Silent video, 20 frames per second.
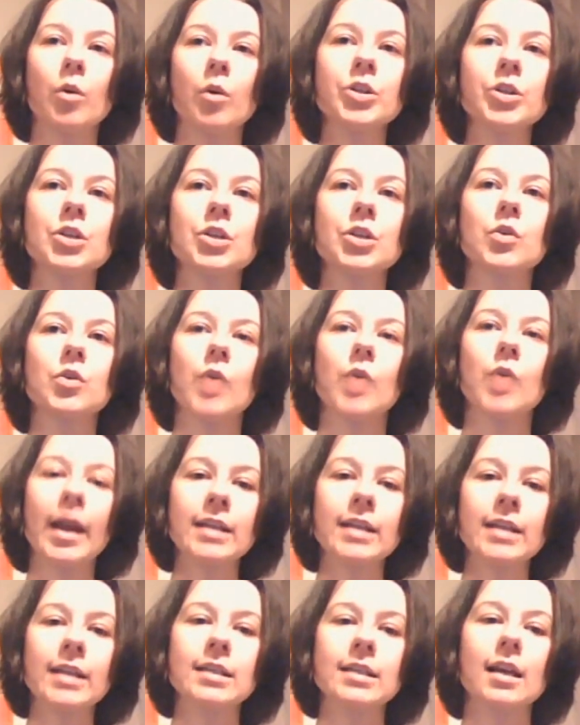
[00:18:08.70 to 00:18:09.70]
If I want
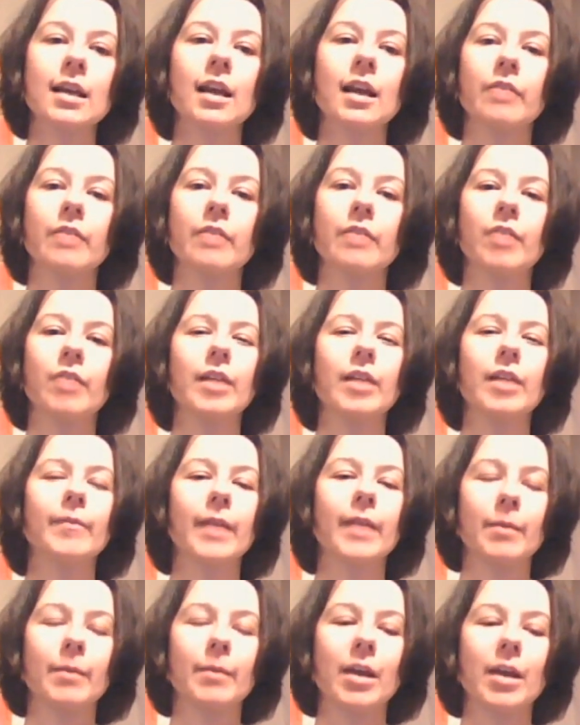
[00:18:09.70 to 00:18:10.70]
to create a
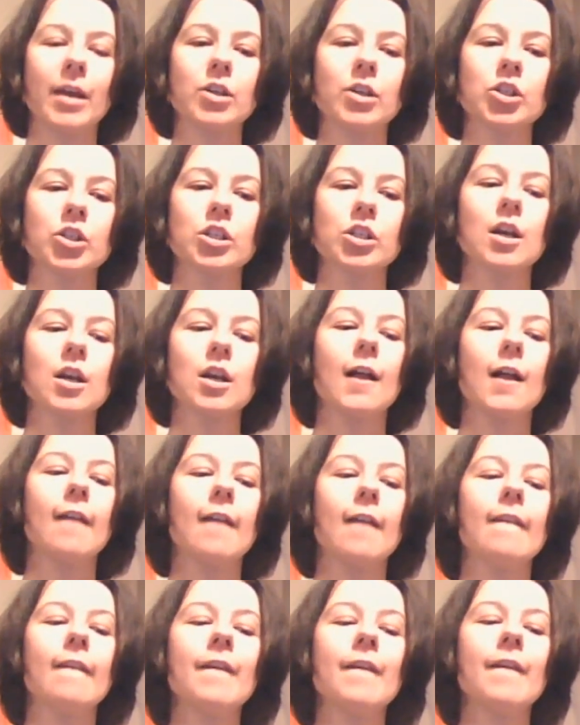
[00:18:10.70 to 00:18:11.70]
lifelike
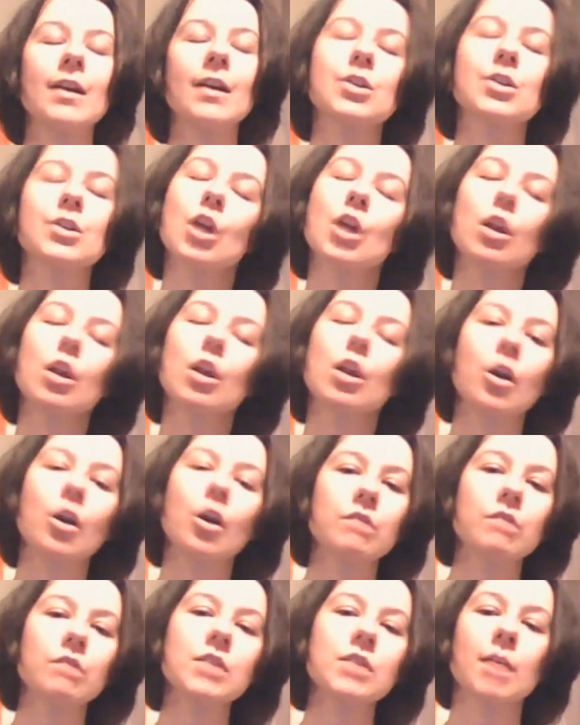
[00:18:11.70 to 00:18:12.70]
image, that's
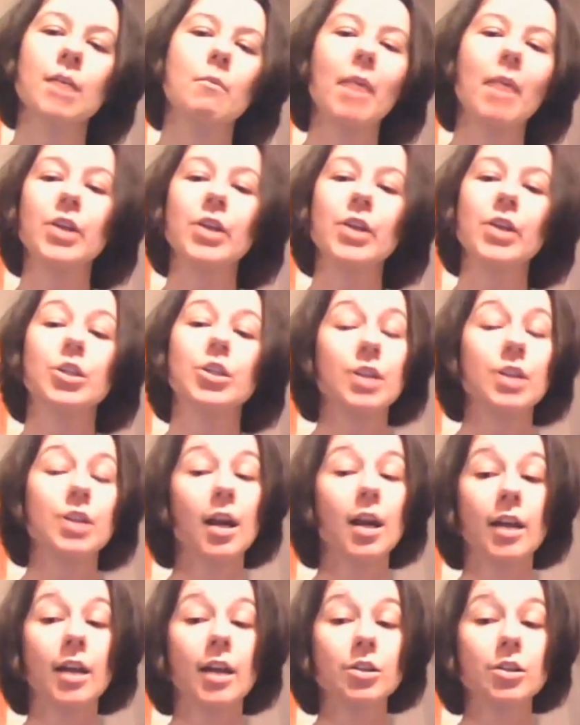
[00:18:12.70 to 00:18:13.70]
a lot of time and
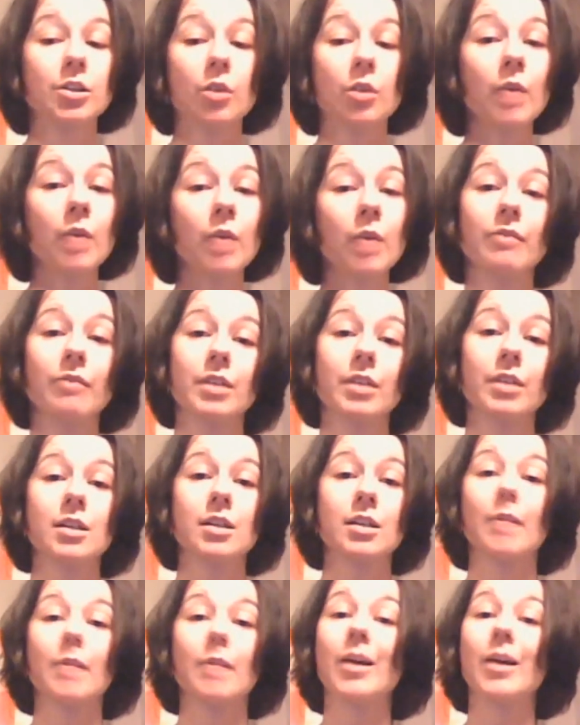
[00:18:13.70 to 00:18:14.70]
patience, and I don't
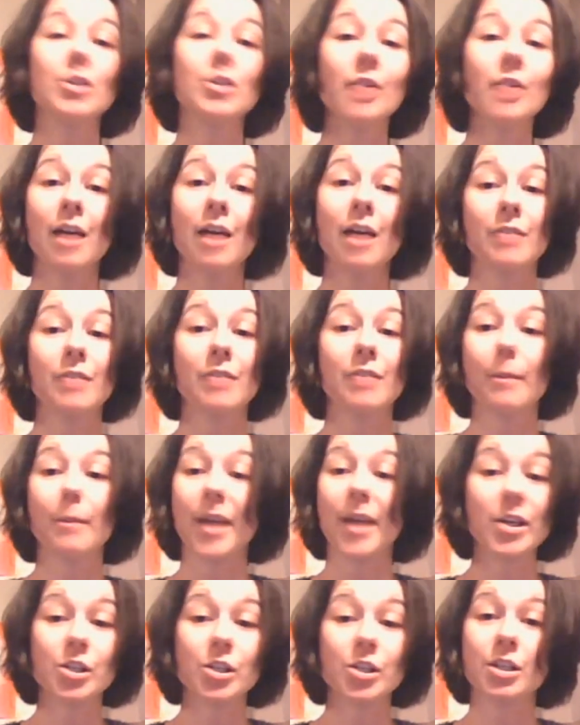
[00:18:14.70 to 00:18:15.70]
have that time. I don't have
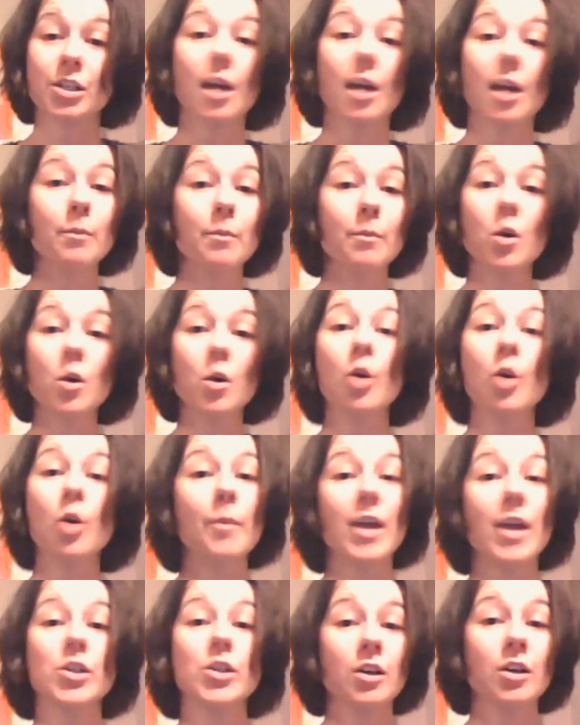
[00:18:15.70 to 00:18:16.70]
that patience. I'm
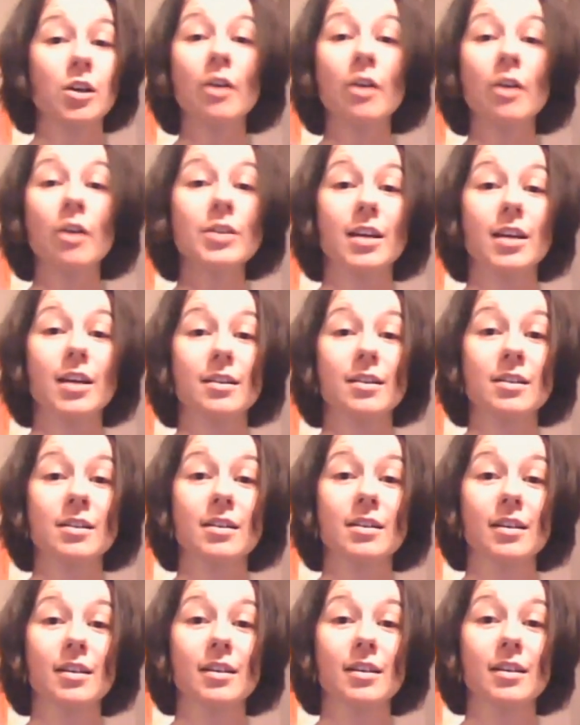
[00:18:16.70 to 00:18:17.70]
not a patient
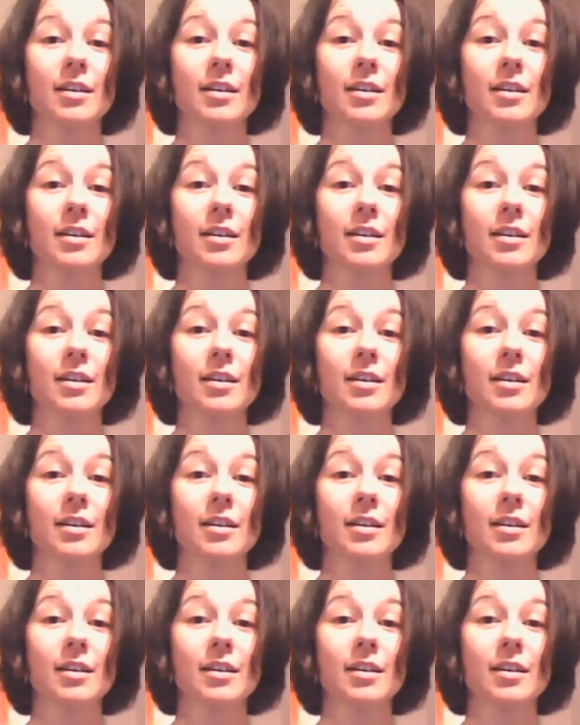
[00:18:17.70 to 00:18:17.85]
artist.